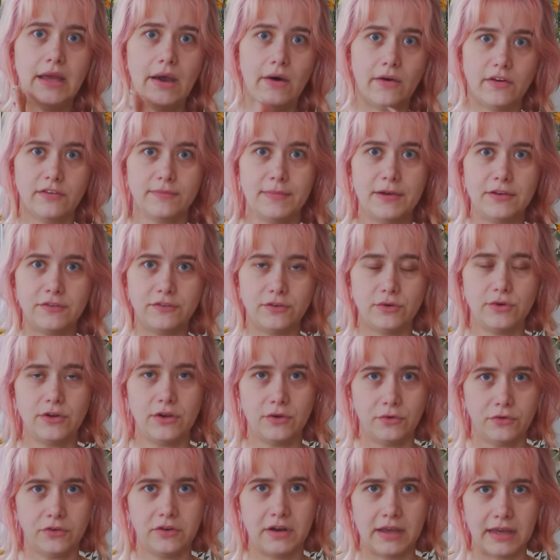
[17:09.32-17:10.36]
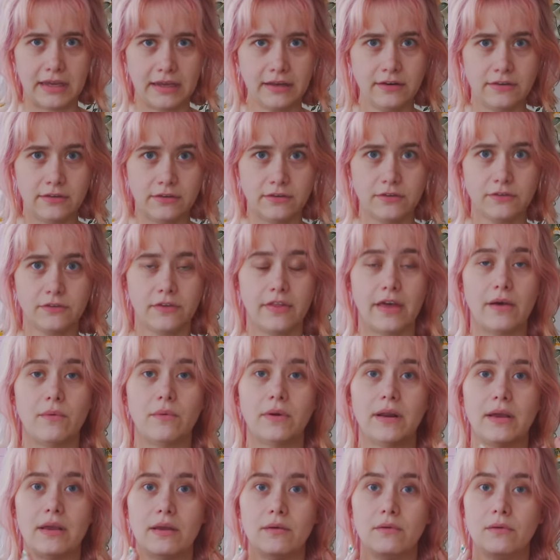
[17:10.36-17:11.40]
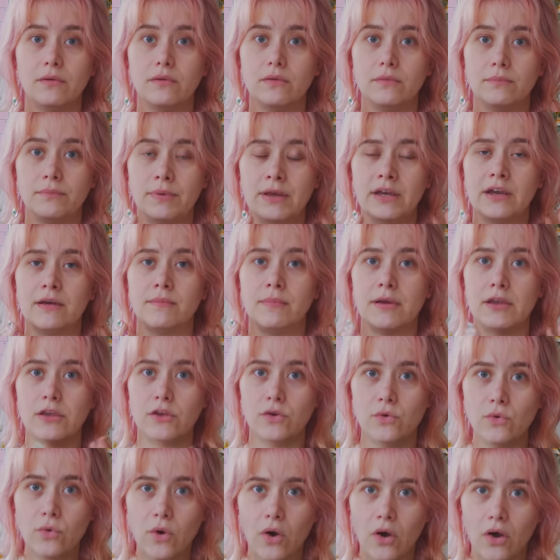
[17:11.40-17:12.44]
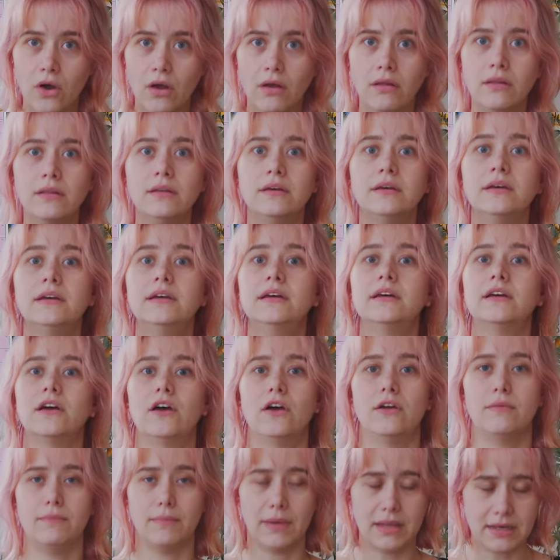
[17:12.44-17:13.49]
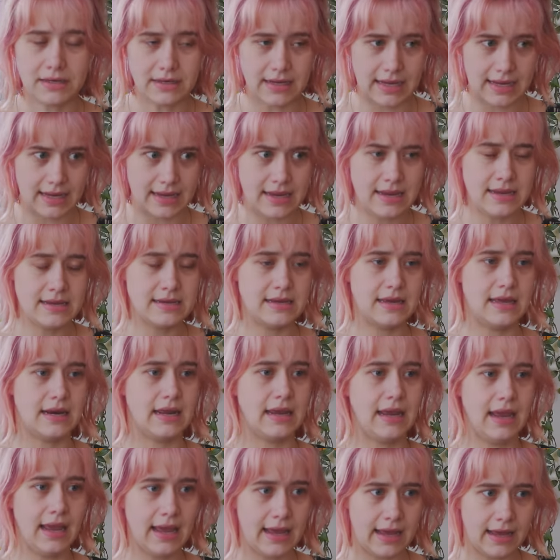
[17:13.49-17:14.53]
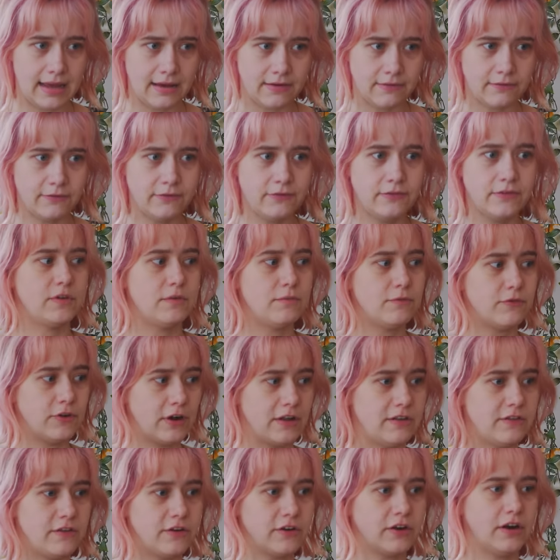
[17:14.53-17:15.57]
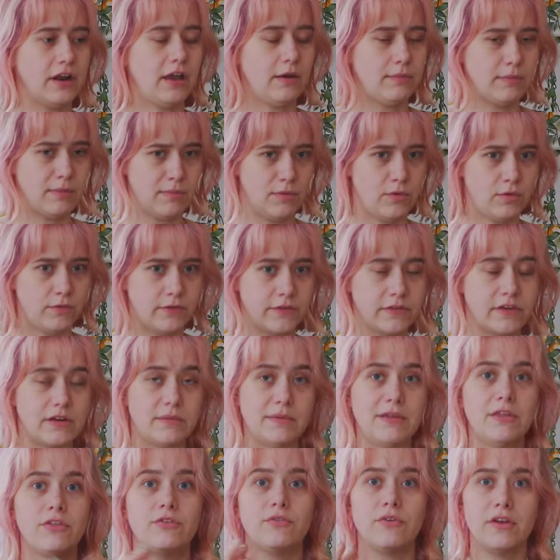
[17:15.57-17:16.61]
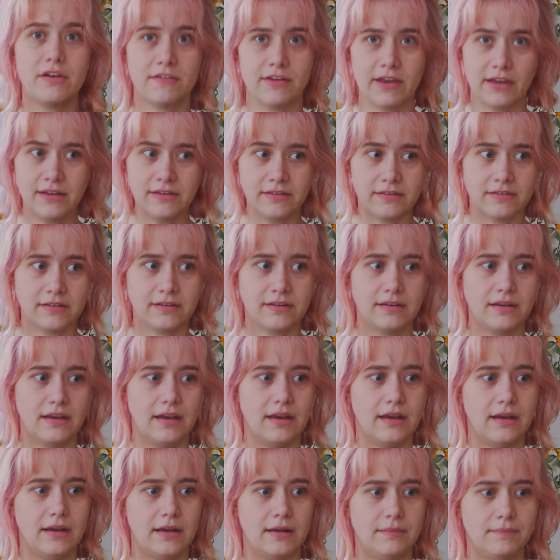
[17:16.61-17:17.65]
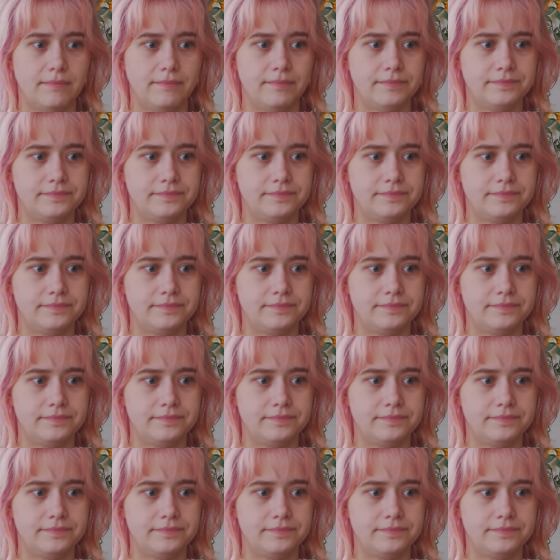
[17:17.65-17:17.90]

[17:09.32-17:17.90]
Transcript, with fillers: out of my studio tonight so that when I pick up my U-Haul on Monday and I have some friends that are going to help me move, it's going to be three of us, um,